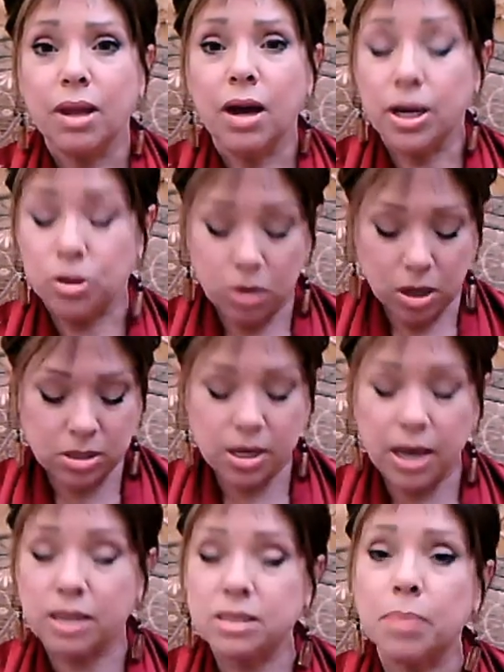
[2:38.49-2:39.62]
I do not
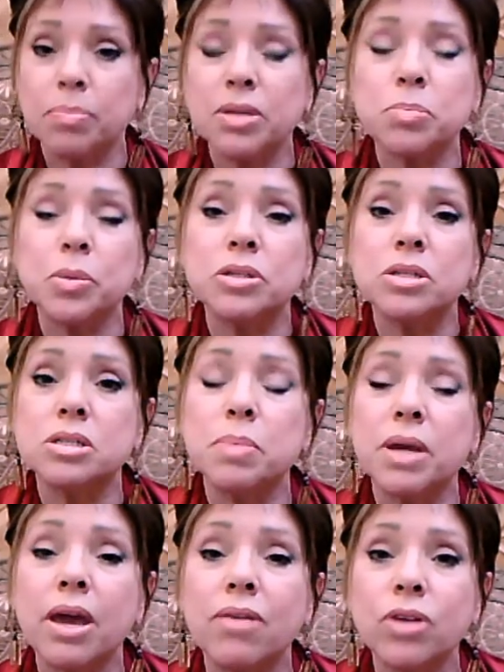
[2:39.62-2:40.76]
say accept this person's
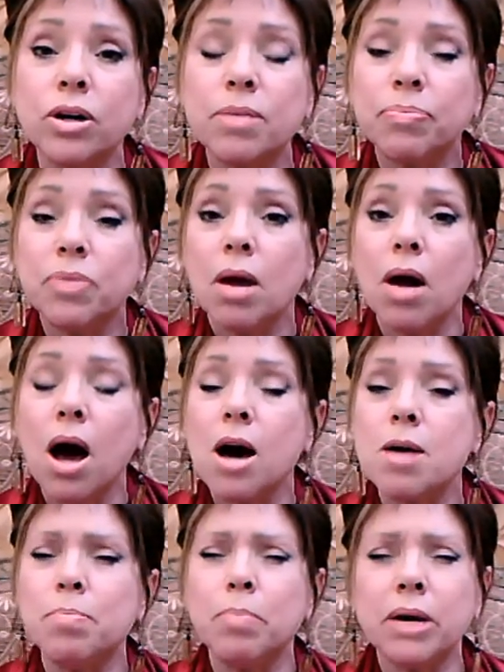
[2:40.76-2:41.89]
behavior,
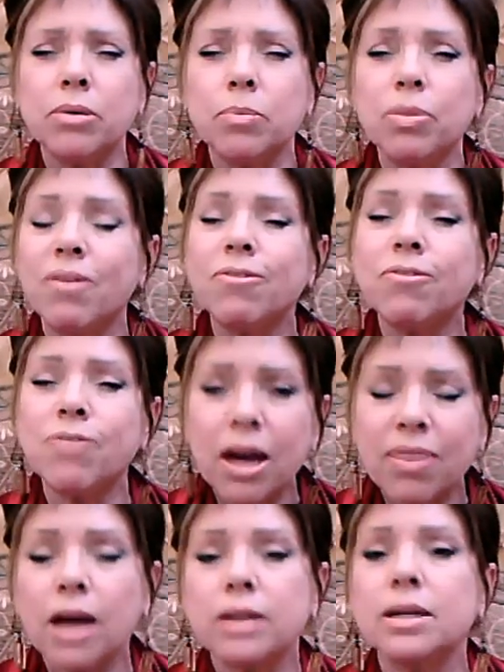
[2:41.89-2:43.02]
but fuck
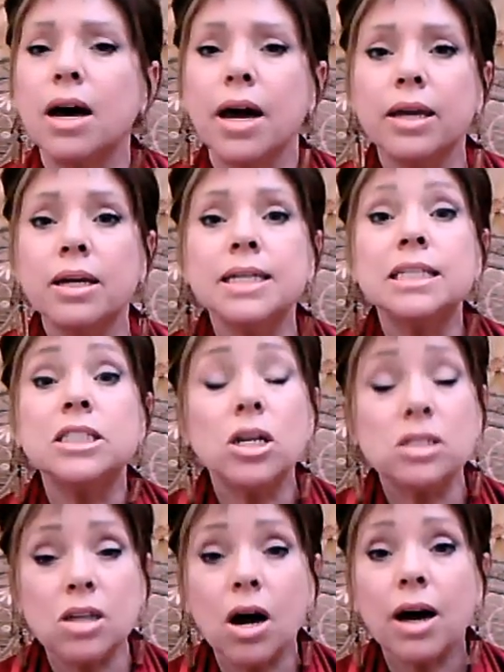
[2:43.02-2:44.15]
that guy does
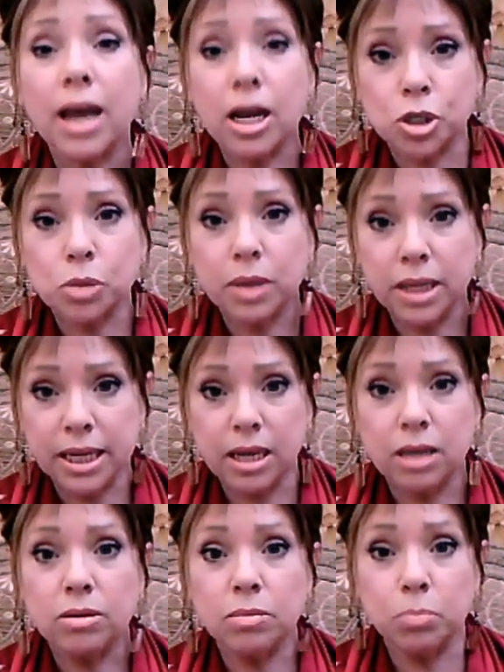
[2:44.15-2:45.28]
not
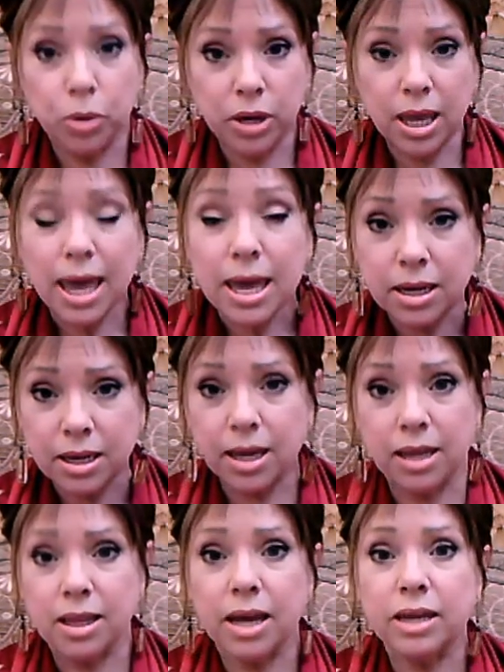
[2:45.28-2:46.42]
actually bring any
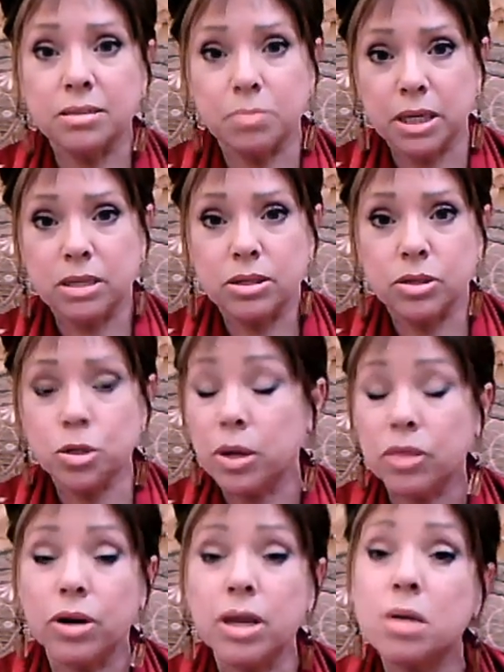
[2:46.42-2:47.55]
enlightenment to
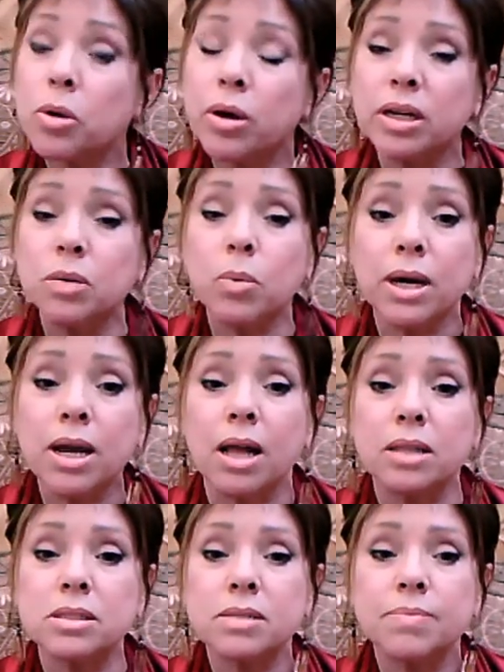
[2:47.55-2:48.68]
either him or anyone else.